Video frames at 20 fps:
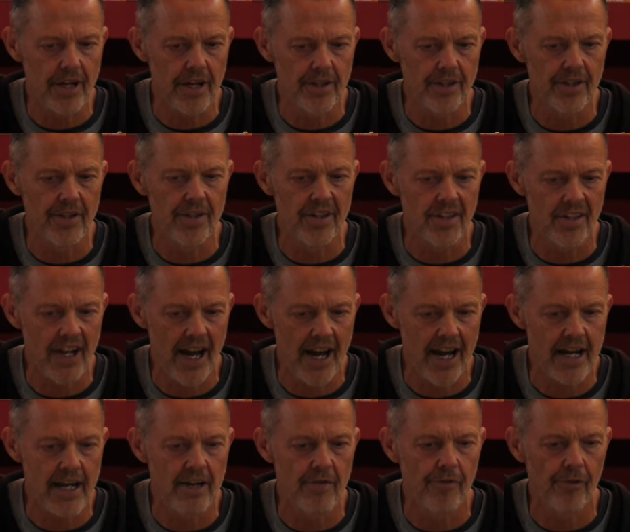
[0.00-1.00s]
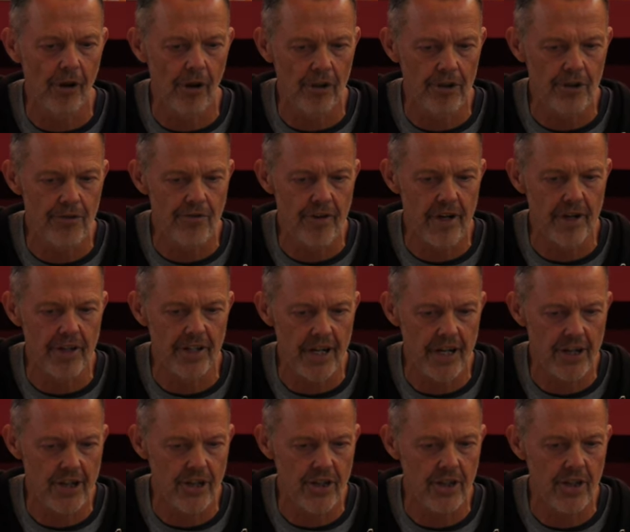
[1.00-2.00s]
as sustained voluntary
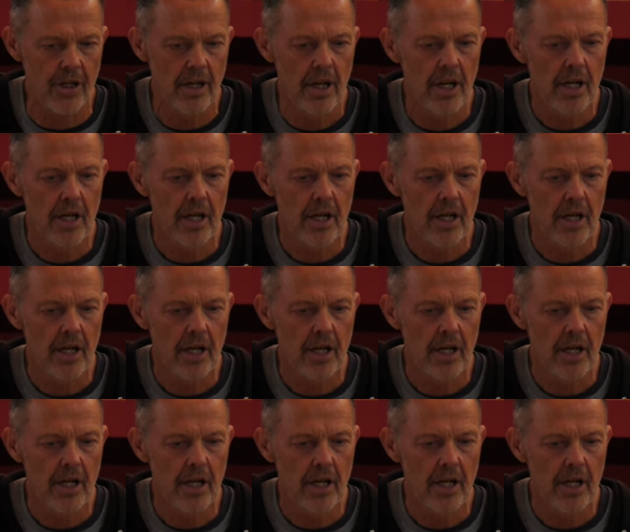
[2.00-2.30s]
attention